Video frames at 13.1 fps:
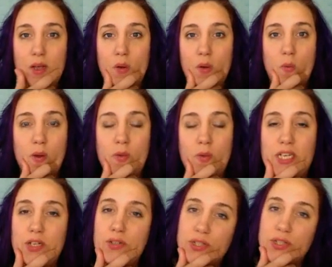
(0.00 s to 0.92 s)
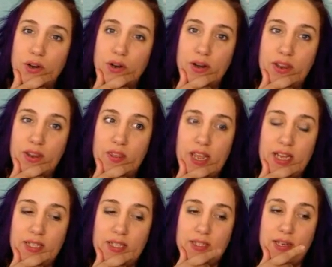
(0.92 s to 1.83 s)
when we do certain
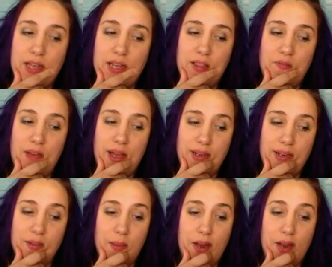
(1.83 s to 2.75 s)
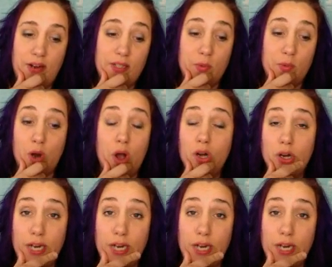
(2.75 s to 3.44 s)
things. And the fact of the matter is we're all